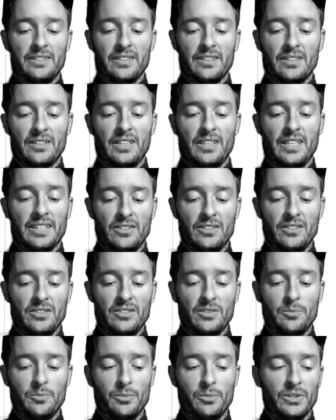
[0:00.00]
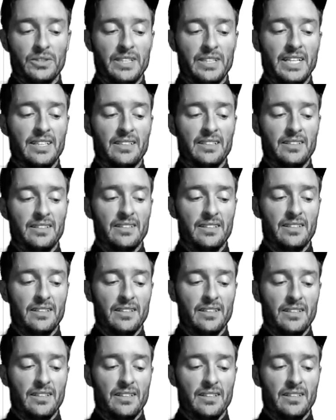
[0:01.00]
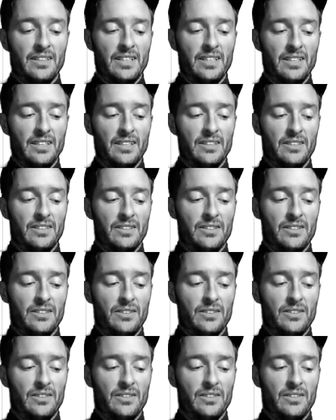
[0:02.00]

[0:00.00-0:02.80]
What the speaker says: and collectors present their